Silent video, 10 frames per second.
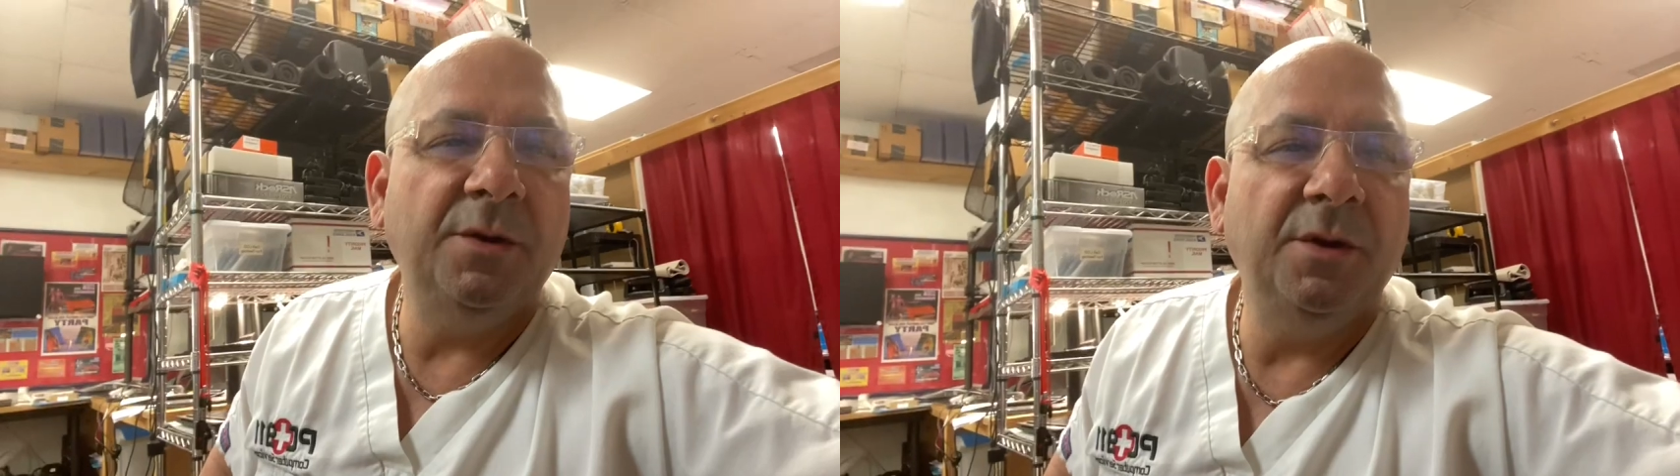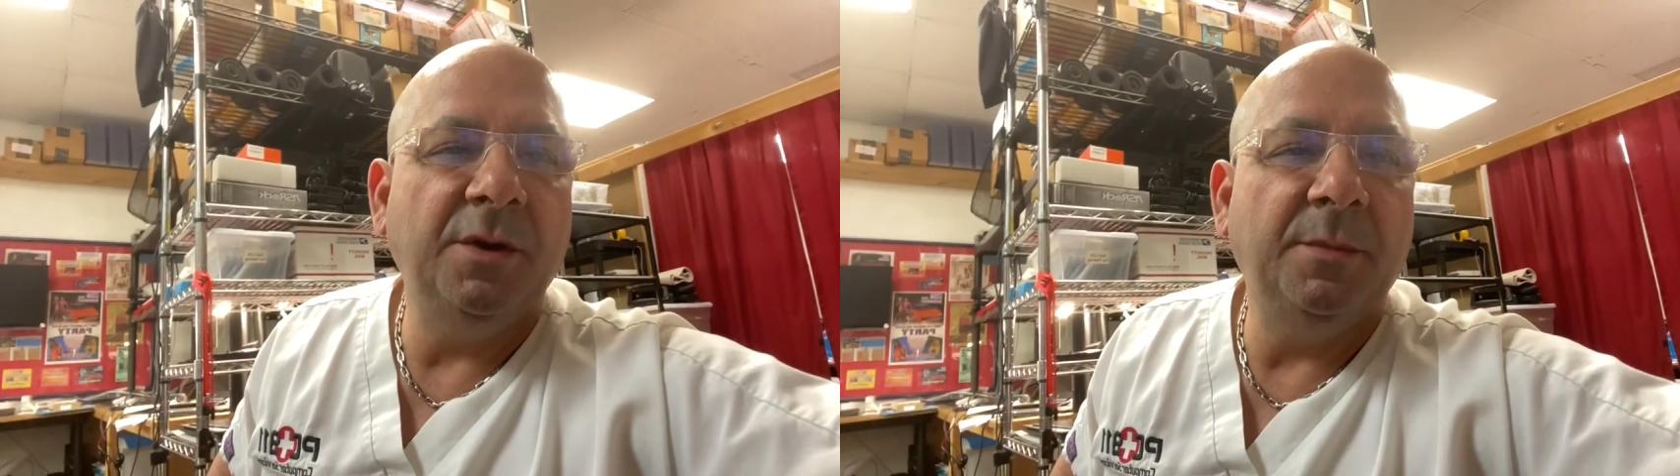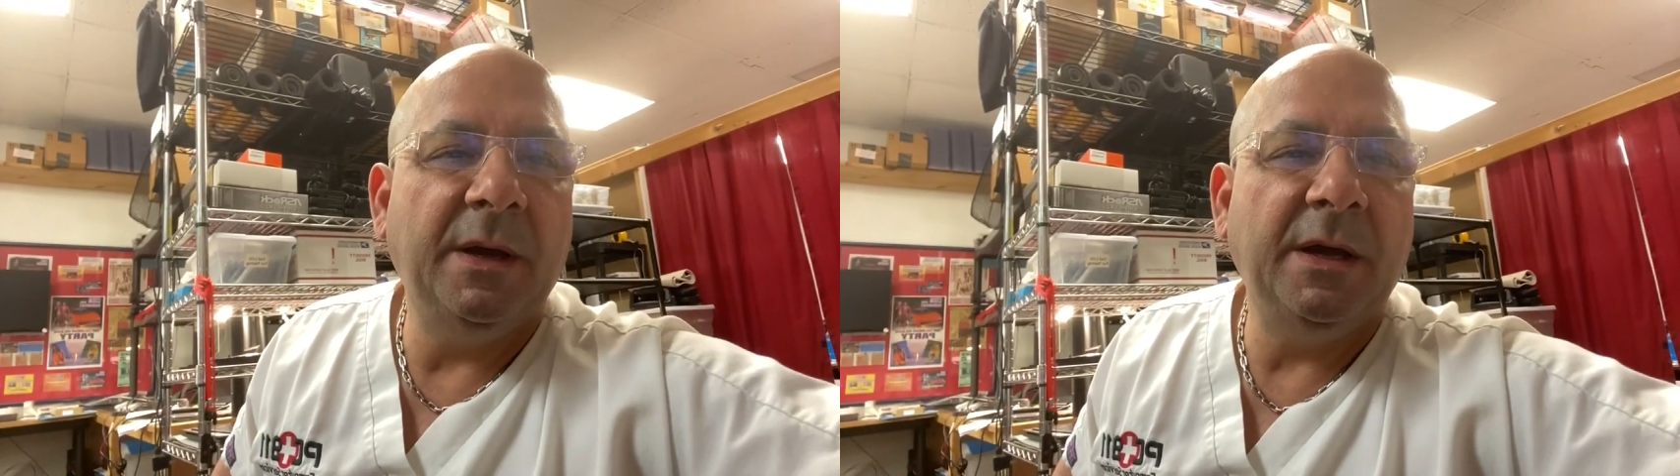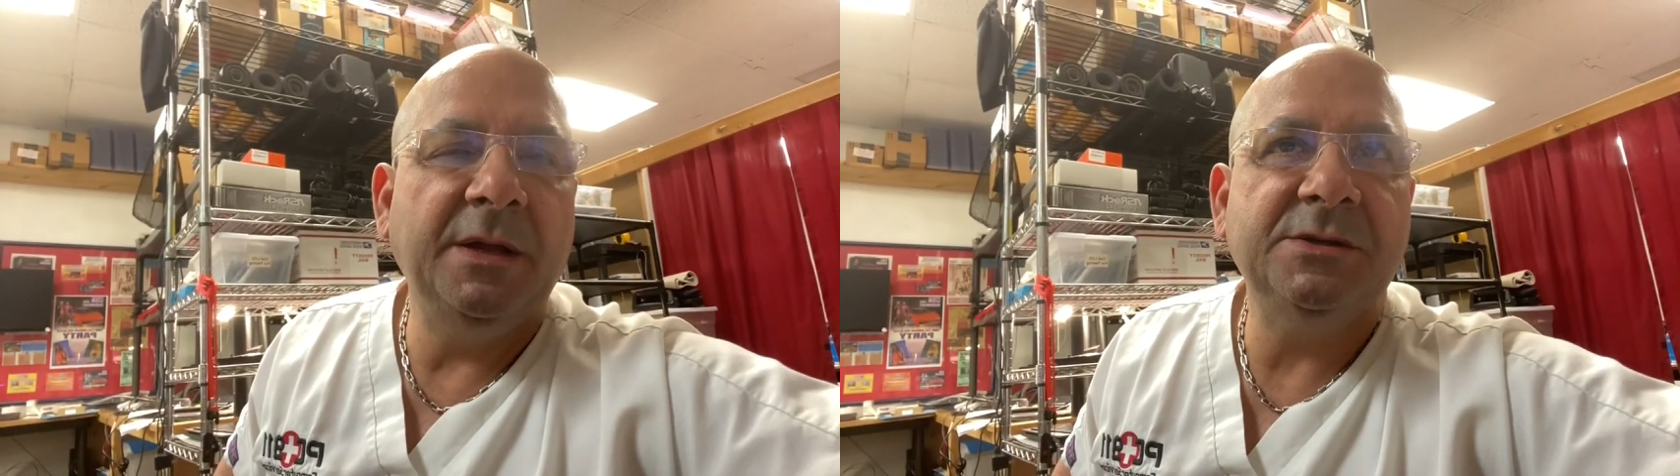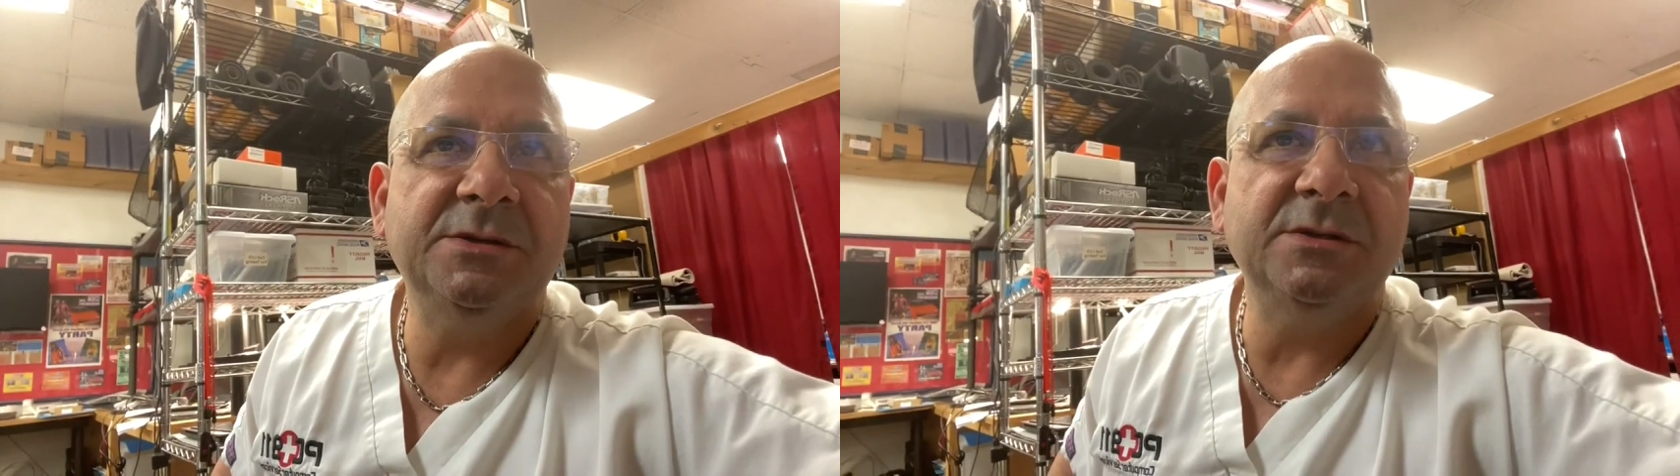going to buy,
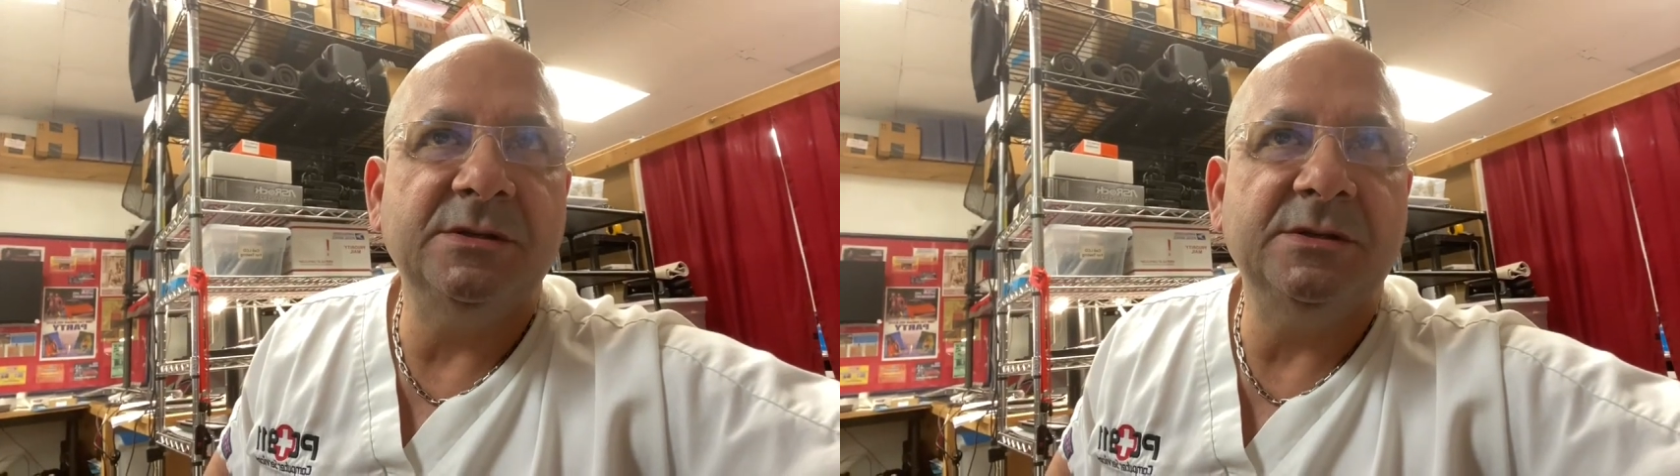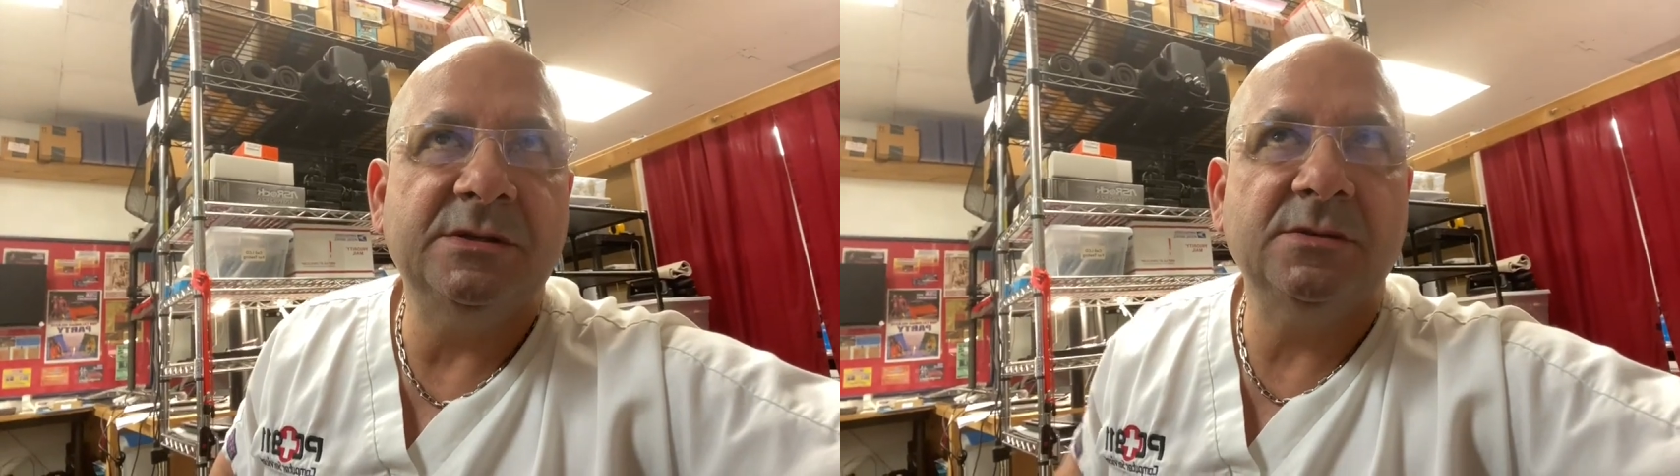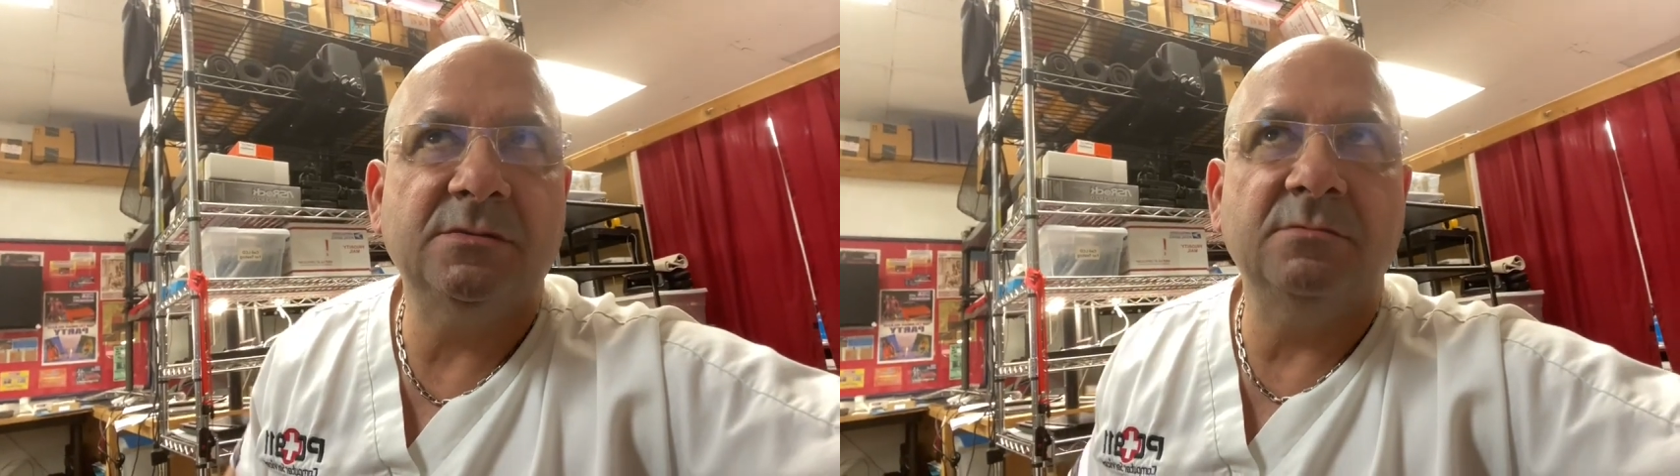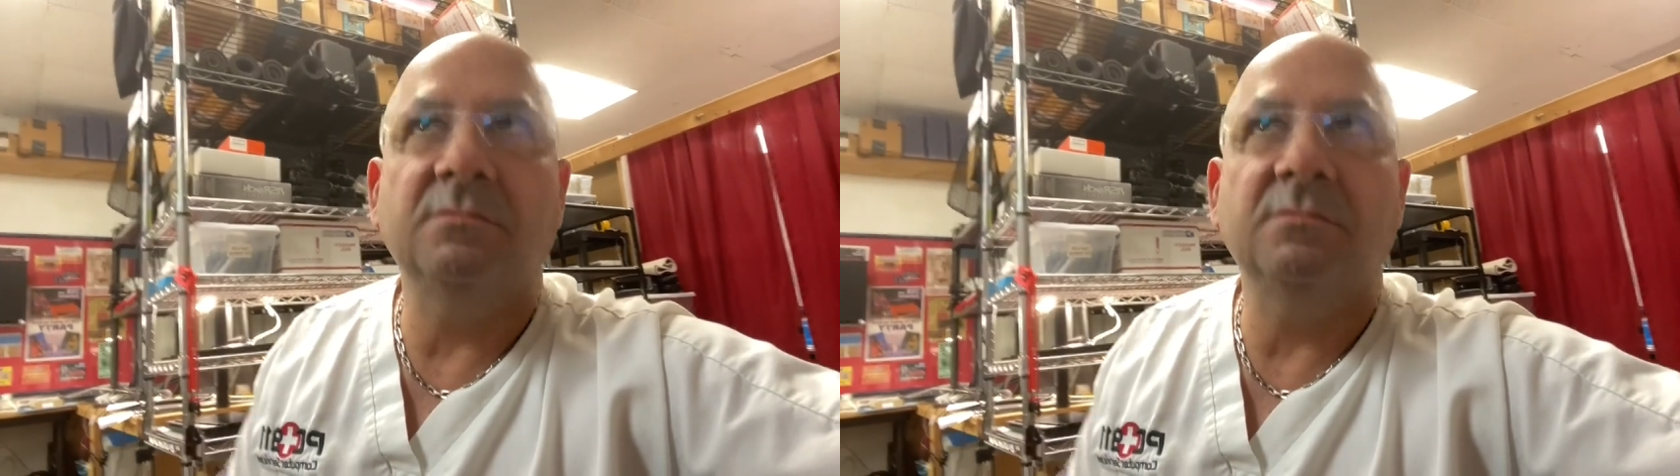just because it's